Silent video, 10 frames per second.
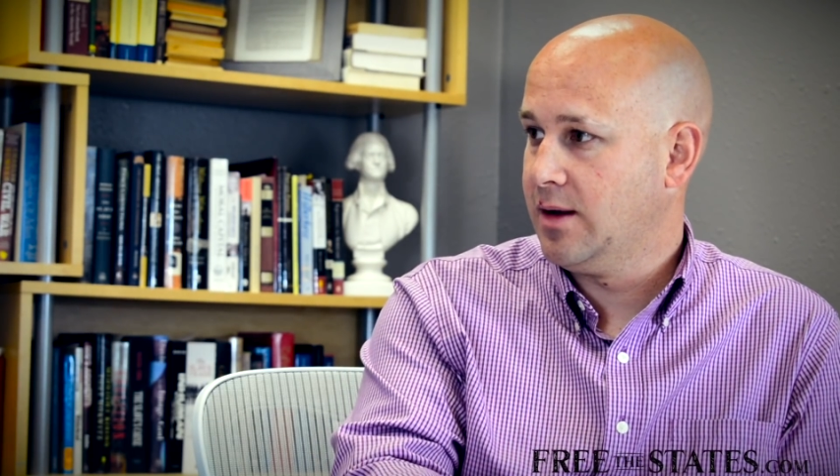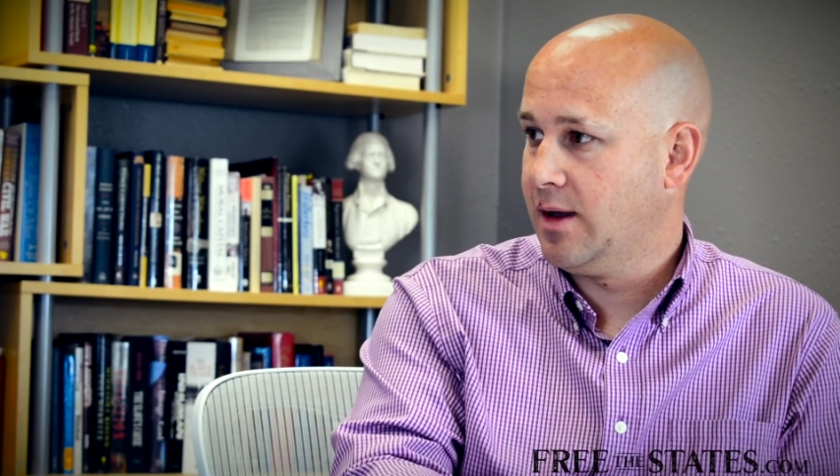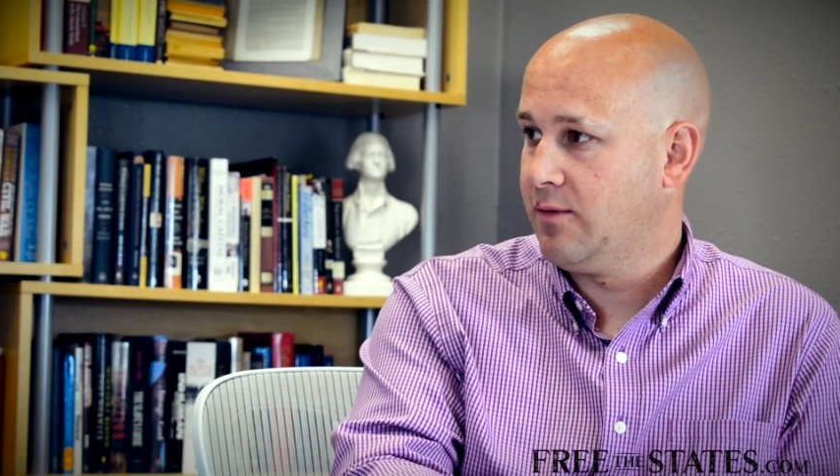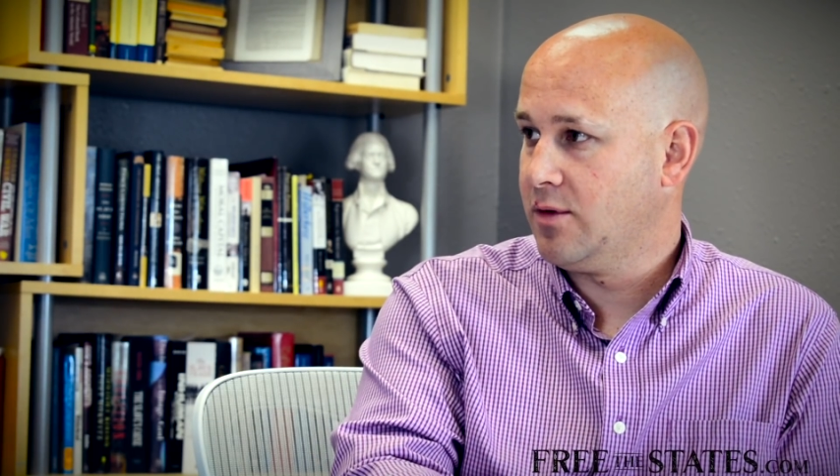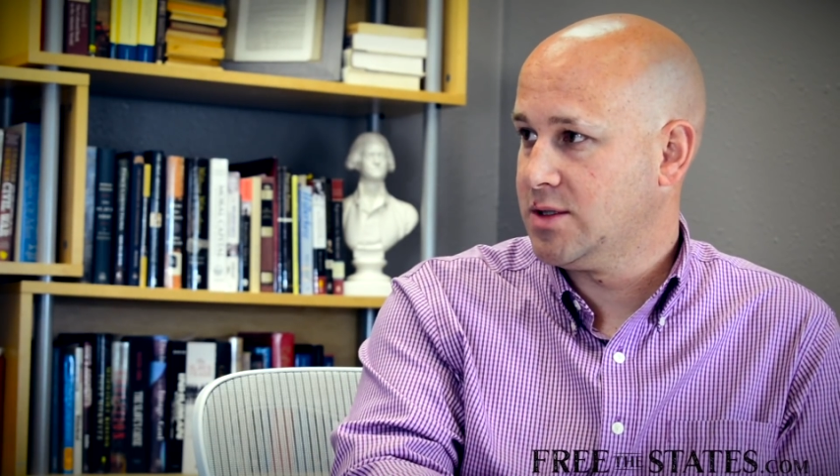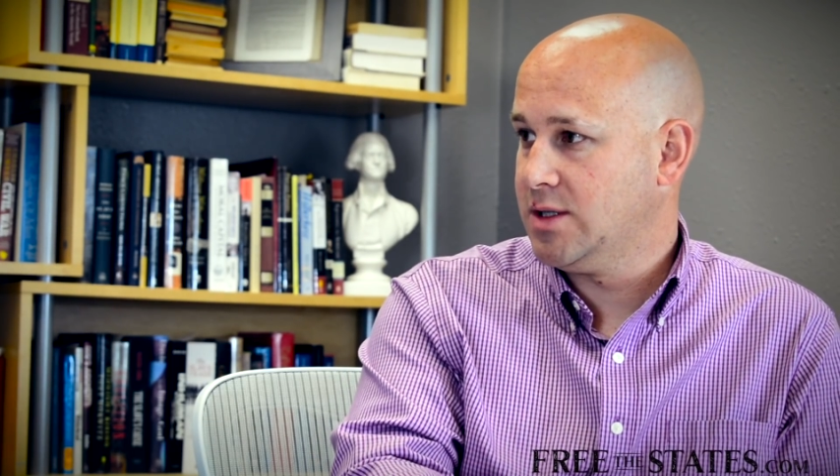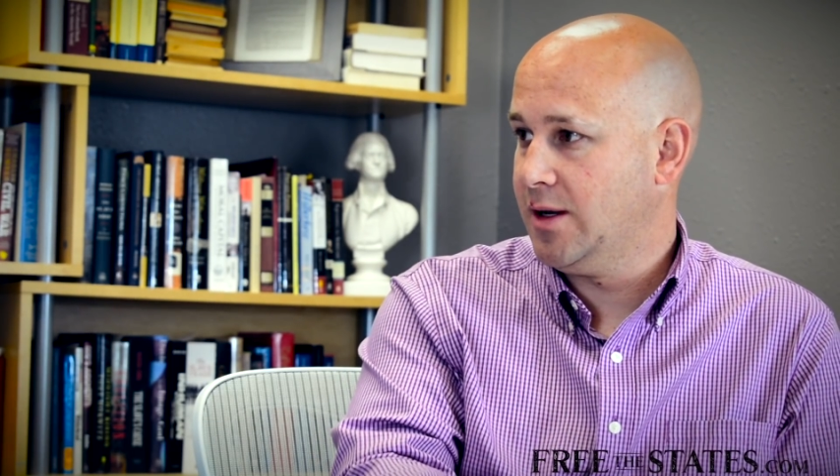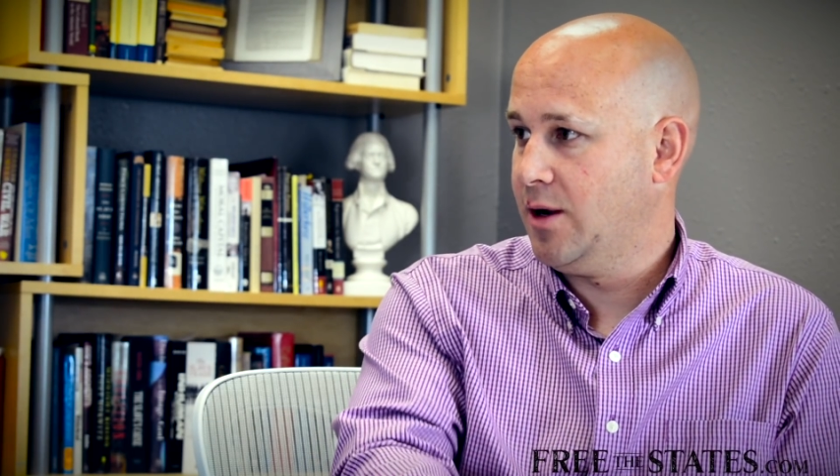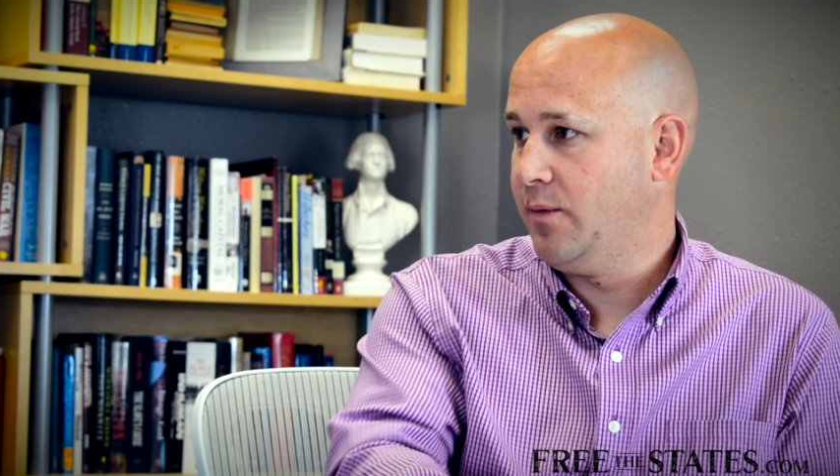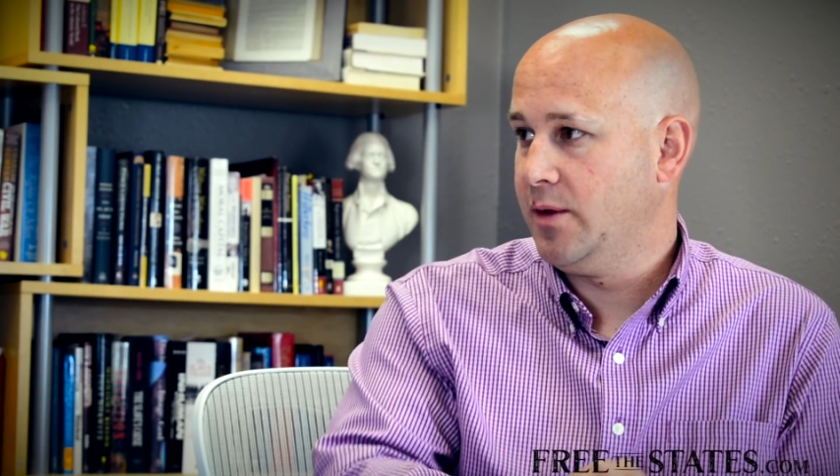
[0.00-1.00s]
Governor
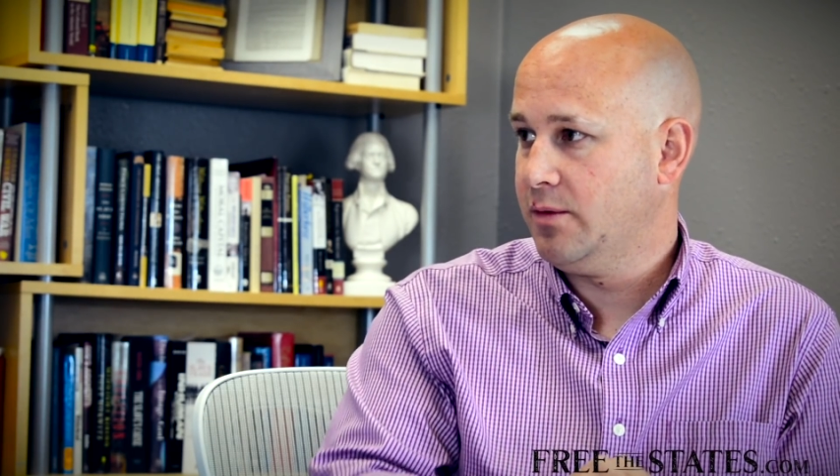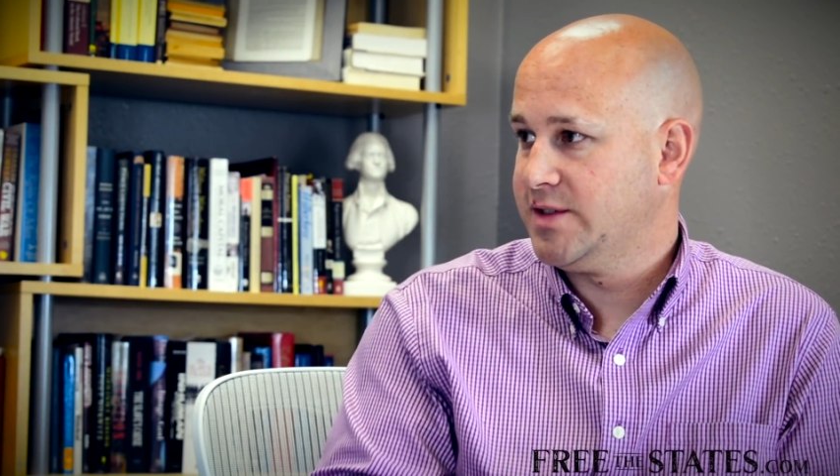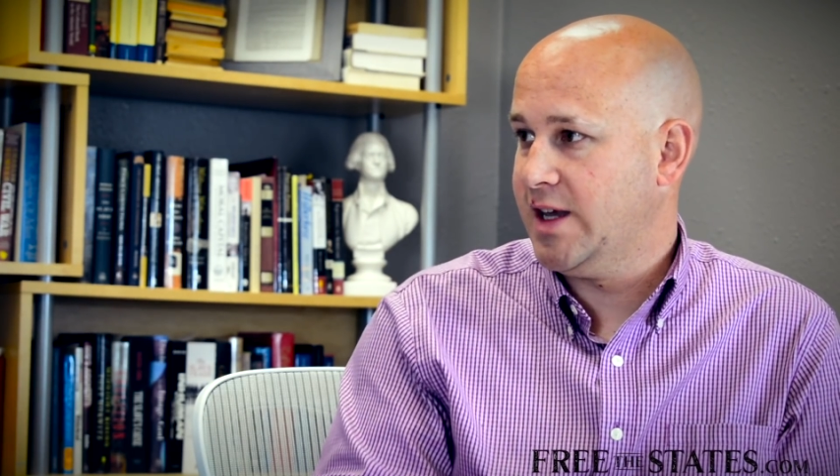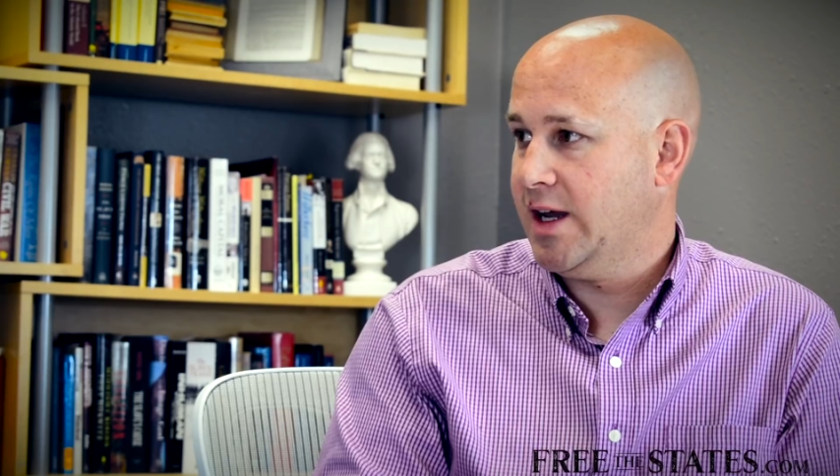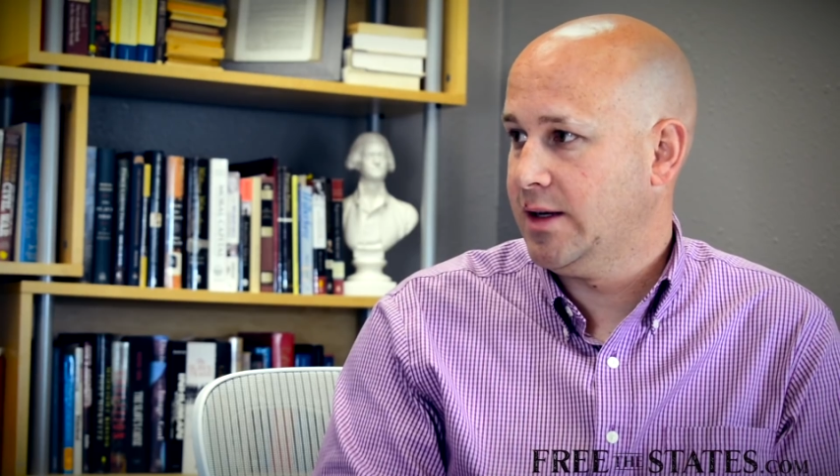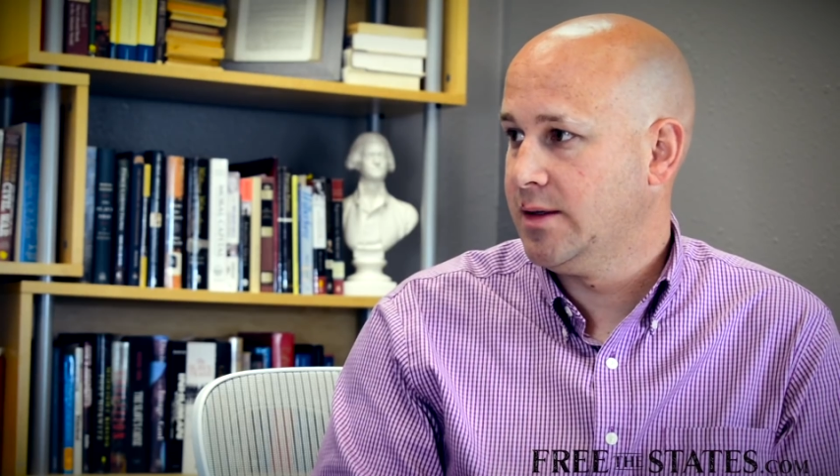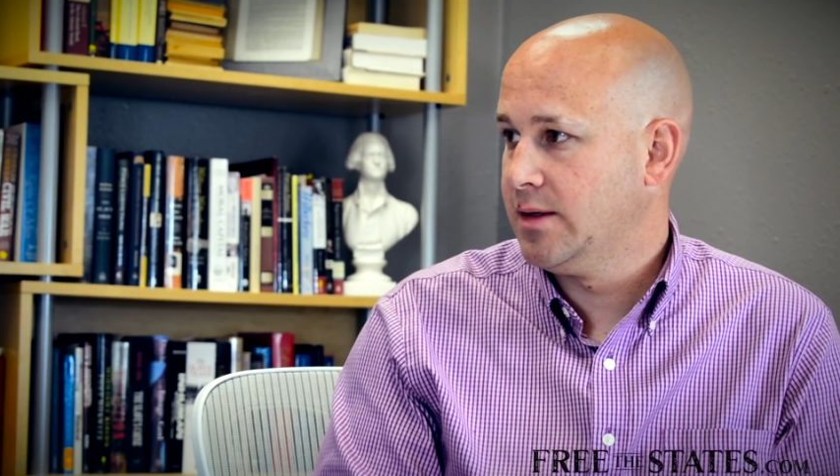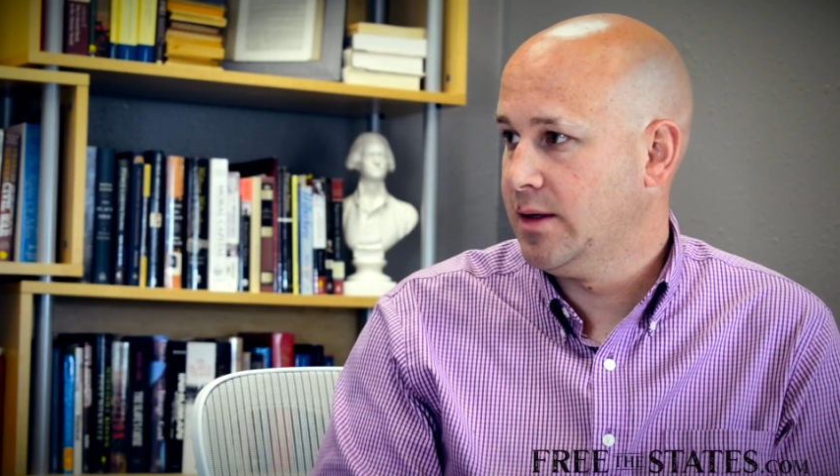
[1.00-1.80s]
Stitt hopefully will sign it.